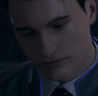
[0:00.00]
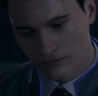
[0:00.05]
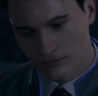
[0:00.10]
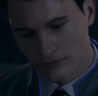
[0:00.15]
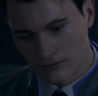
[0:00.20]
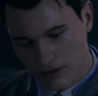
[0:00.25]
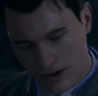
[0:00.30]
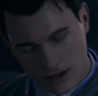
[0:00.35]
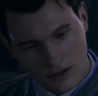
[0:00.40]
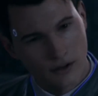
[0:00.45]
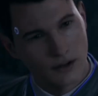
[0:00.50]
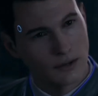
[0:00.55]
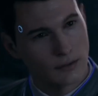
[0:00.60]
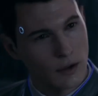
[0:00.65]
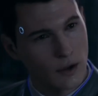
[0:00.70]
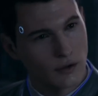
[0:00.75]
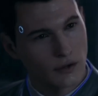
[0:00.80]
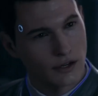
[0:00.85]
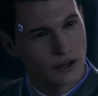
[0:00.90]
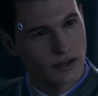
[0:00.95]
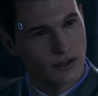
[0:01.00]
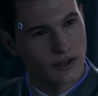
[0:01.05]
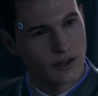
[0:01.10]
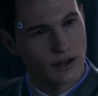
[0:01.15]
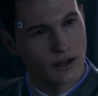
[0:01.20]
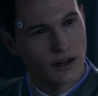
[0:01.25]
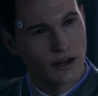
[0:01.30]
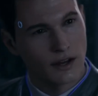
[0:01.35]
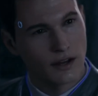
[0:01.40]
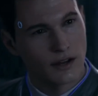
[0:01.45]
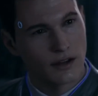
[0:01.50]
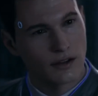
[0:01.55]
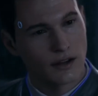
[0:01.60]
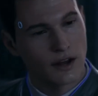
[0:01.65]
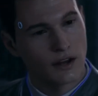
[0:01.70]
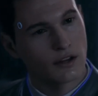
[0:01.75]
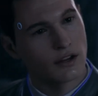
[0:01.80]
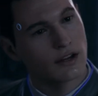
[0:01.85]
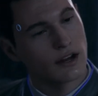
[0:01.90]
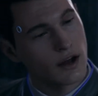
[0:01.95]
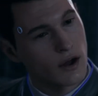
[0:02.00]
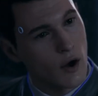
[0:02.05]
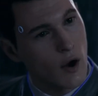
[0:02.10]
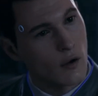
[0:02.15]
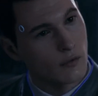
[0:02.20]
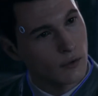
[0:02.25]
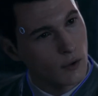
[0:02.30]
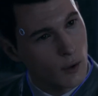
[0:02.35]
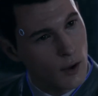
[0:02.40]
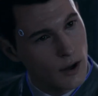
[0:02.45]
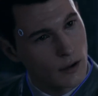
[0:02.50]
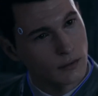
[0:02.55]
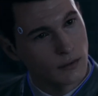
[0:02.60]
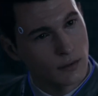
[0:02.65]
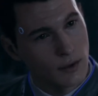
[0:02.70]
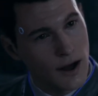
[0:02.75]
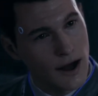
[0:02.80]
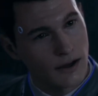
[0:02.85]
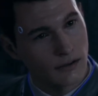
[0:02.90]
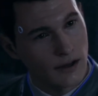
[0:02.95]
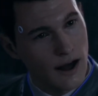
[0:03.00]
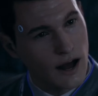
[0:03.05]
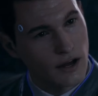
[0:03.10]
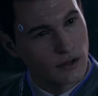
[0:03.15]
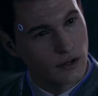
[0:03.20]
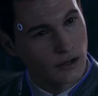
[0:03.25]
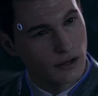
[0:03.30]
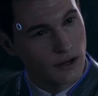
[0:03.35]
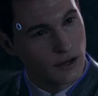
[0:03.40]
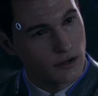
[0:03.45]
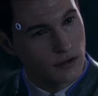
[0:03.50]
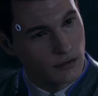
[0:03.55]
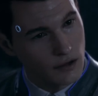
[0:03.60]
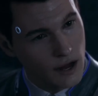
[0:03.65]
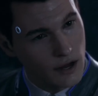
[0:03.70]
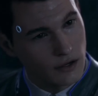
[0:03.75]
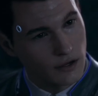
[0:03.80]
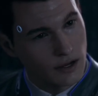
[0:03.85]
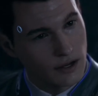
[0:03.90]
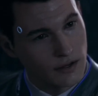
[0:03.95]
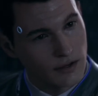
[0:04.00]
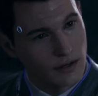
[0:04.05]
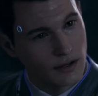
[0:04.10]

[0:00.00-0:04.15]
hard isn't, to isn't understand. That just called a, isn't that just called a bug? By irrational yeah. Instructions,